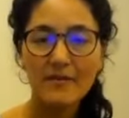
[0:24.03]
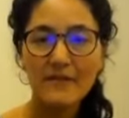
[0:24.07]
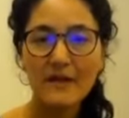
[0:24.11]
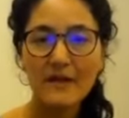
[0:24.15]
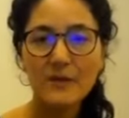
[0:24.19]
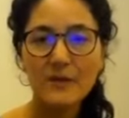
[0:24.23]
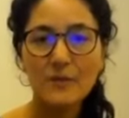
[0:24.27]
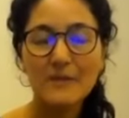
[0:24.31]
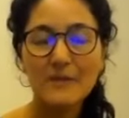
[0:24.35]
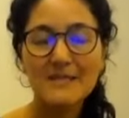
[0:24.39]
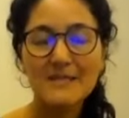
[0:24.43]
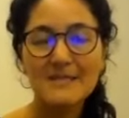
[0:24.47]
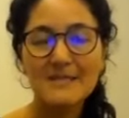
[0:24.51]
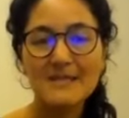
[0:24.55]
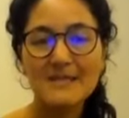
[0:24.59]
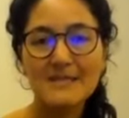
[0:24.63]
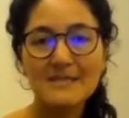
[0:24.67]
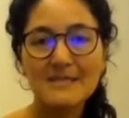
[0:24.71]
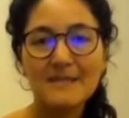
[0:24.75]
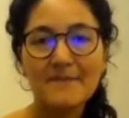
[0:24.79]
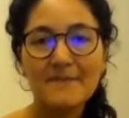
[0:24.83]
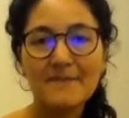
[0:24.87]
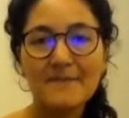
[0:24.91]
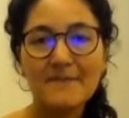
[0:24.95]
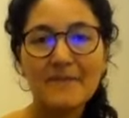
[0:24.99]
that we did
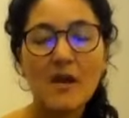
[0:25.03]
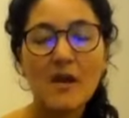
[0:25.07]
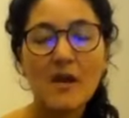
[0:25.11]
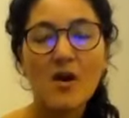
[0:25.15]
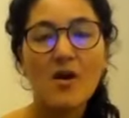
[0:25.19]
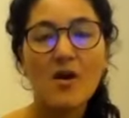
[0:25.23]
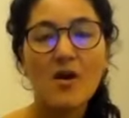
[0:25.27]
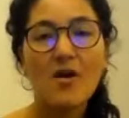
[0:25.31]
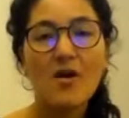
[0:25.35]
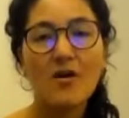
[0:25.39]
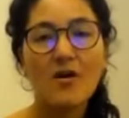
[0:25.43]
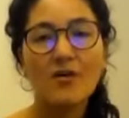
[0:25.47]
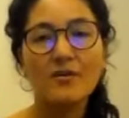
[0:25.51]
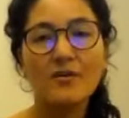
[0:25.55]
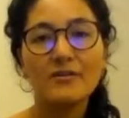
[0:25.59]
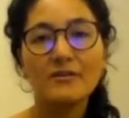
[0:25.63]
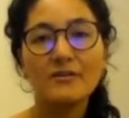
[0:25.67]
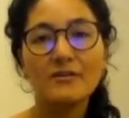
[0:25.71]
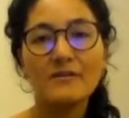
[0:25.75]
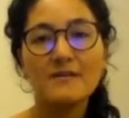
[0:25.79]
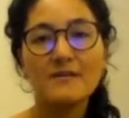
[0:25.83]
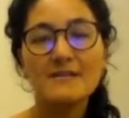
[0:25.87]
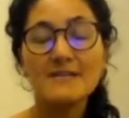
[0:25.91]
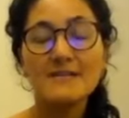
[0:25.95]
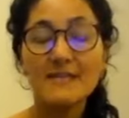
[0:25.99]

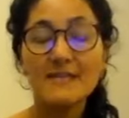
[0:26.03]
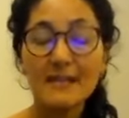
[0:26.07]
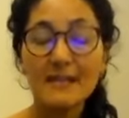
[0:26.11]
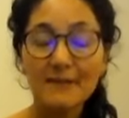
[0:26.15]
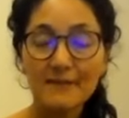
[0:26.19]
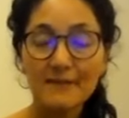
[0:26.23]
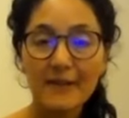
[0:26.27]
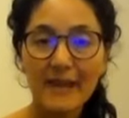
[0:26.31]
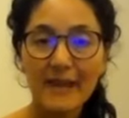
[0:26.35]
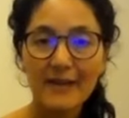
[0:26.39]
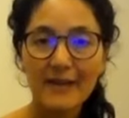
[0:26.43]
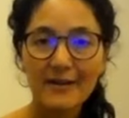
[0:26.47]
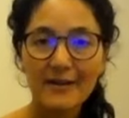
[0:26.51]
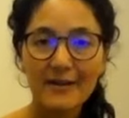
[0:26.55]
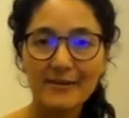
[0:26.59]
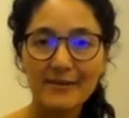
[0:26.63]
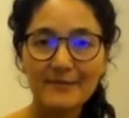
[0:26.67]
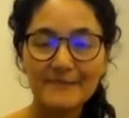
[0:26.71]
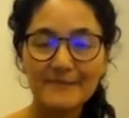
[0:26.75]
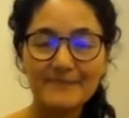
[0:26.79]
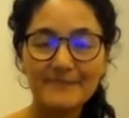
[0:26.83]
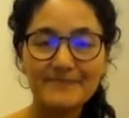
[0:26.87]
on self care.